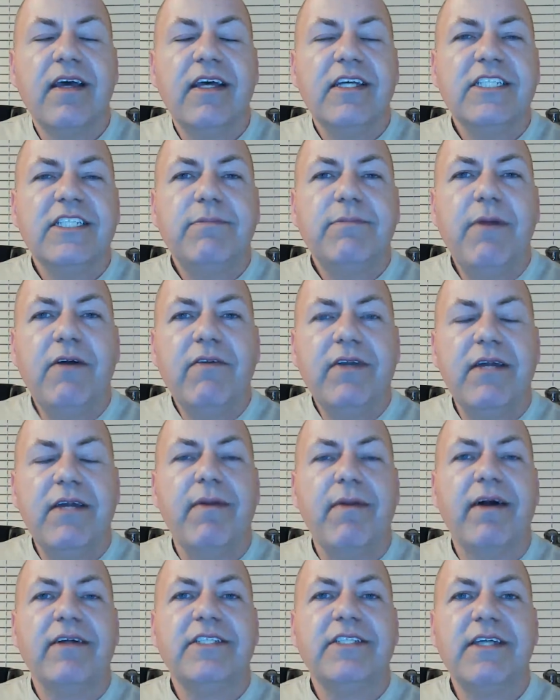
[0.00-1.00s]
spoken
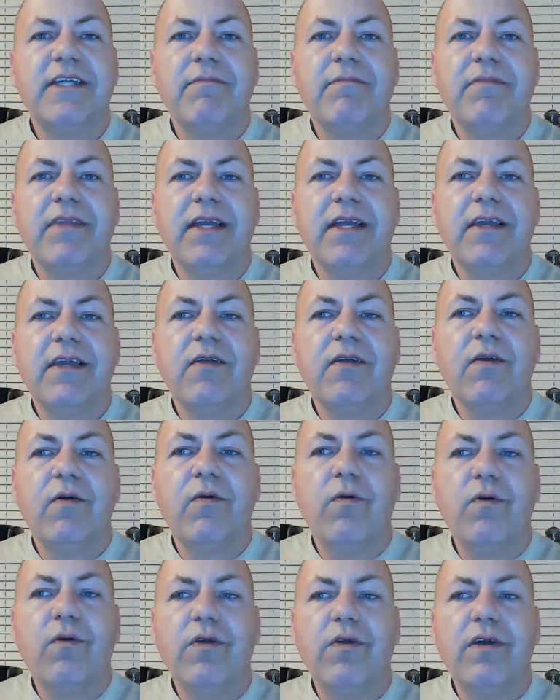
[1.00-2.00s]
about something
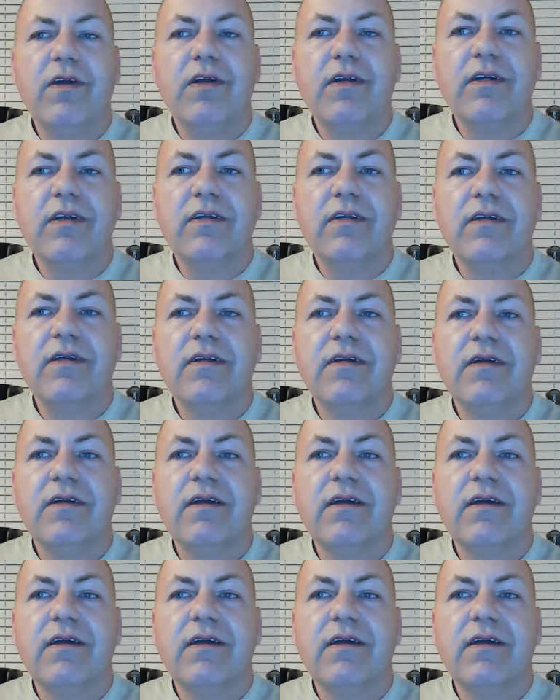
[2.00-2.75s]
or